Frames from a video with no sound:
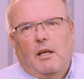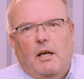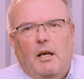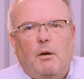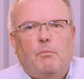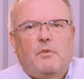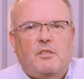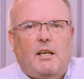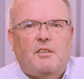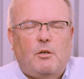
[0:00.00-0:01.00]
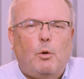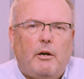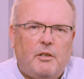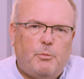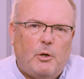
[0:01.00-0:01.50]
SSAS
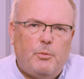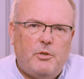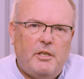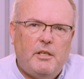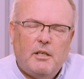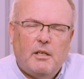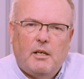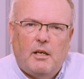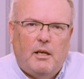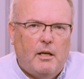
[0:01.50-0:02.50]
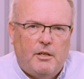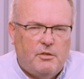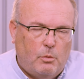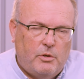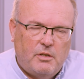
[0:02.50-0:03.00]
acquiring the property
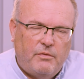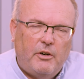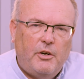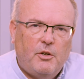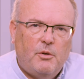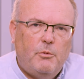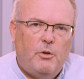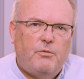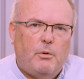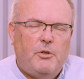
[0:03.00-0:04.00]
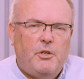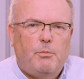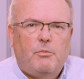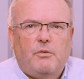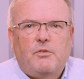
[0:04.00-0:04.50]
is always a very good move from a
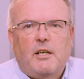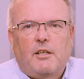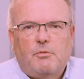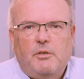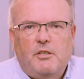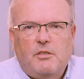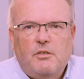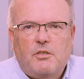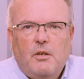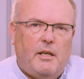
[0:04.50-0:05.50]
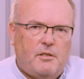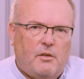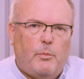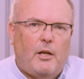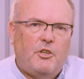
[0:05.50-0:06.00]
number of tax reasons. Takes it
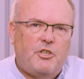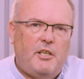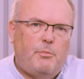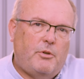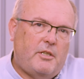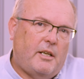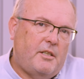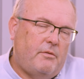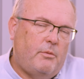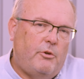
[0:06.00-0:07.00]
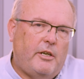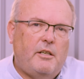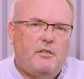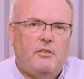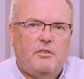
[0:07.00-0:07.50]
off the balance sheet, protects it from
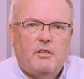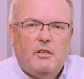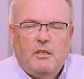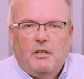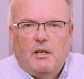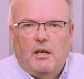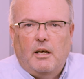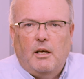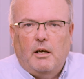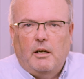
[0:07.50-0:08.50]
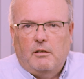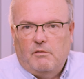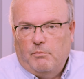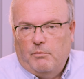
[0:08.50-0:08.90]
creditors, and